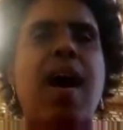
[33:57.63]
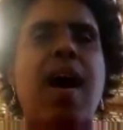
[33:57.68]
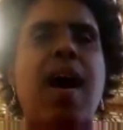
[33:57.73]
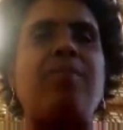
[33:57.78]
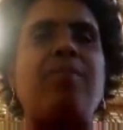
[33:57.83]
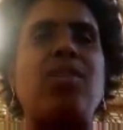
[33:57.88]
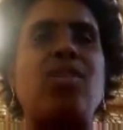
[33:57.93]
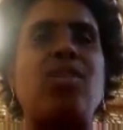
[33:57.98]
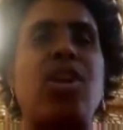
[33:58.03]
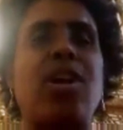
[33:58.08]

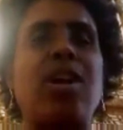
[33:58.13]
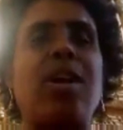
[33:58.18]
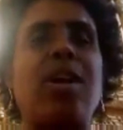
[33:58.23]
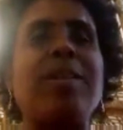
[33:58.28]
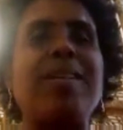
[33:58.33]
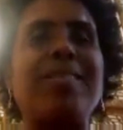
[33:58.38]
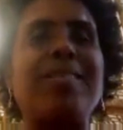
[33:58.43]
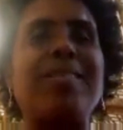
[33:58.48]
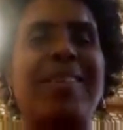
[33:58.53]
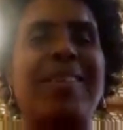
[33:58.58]
I'm
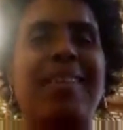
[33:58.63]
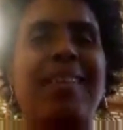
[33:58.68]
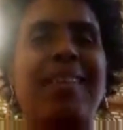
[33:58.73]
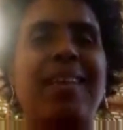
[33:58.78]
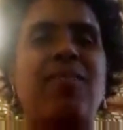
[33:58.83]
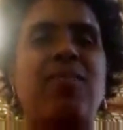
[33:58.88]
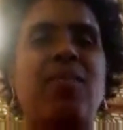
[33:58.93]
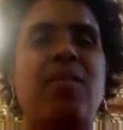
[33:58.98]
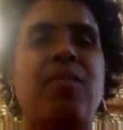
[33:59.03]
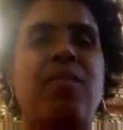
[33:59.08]
determined to
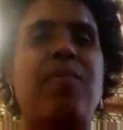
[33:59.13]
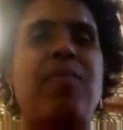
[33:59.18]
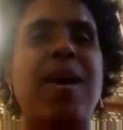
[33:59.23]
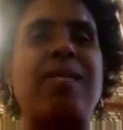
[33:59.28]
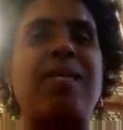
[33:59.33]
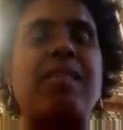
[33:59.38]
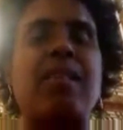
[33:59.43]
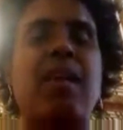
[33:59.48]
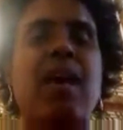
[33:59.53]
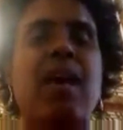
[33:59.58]
live the
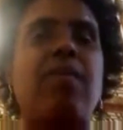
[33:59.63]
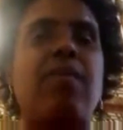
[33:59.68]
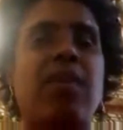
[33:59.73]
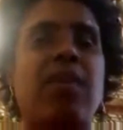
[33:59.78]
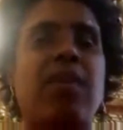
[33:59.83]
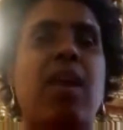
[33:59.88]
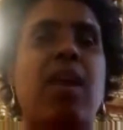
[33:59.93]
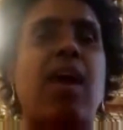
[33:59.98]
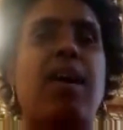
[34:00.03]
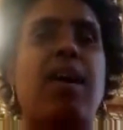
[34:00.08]
best
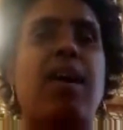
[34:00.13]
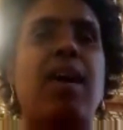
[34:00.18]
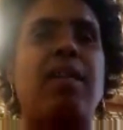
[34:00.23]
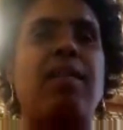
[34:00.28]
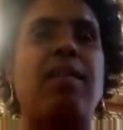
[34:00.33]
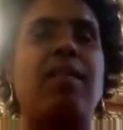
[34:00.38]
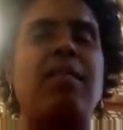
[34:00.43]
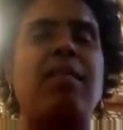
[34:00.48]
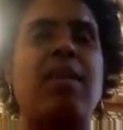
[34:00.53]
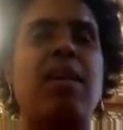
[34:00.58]
life that I
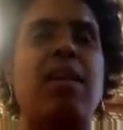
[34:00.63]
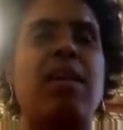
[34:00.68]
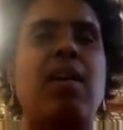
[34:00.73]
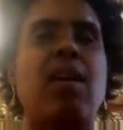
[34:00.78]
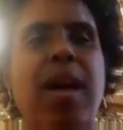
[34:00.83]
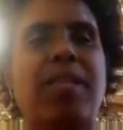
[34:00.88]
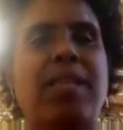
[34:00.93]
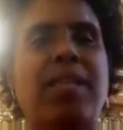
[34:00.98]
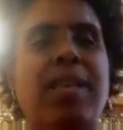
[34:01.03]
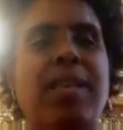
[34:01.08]
can.
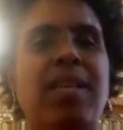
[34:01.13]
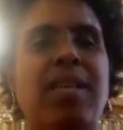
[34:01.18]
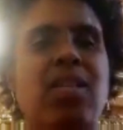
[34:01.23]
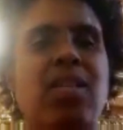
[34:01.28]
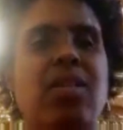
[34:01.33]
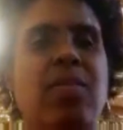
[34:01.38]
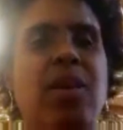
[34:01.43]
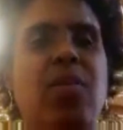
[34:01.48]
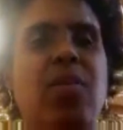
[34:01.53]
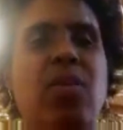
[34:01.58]
My sentence
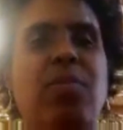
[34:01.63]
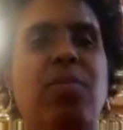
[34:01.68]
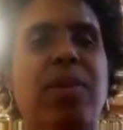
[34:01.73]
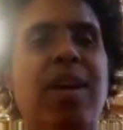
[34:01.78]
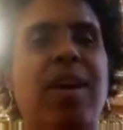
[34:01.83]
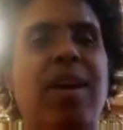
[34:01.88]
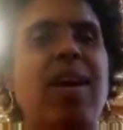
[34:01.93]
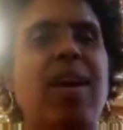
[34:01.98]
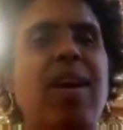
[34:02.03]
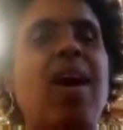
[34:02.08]
to me would
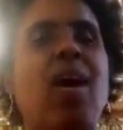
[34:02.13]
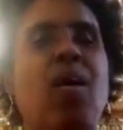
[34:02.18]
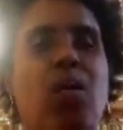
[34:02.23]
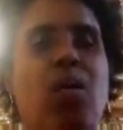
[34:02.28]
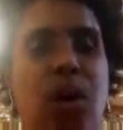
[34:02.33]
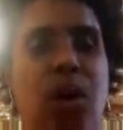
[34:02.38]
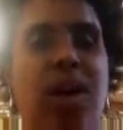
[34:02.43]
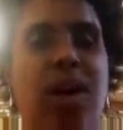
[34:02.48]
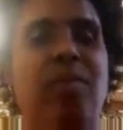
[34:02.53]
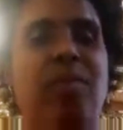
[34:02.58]
be a
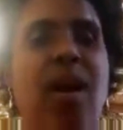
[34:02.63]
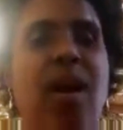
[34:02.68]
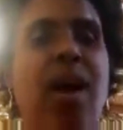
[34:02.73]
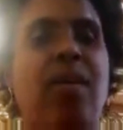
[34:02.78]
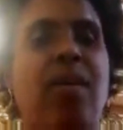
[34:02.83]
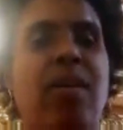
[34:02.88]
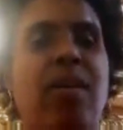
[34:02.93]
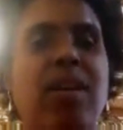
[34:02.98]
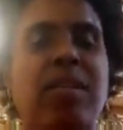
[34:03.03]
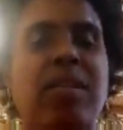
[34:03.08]
work in
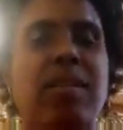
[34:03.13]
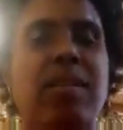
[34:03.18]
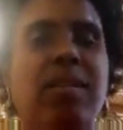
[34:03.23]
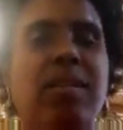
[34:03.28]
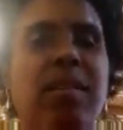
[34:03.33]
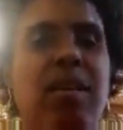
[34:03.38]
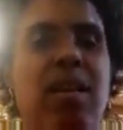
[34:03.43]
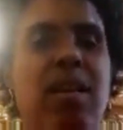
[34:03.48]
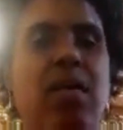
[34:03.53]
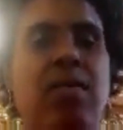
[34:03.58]

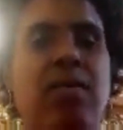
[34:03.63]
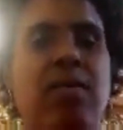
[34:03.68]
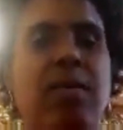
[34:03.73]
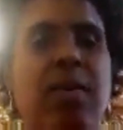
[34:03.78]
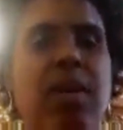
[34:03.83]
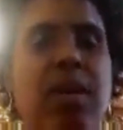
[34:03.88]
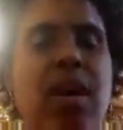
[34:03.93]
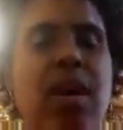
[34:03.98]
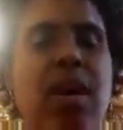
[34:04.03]
progress, you know,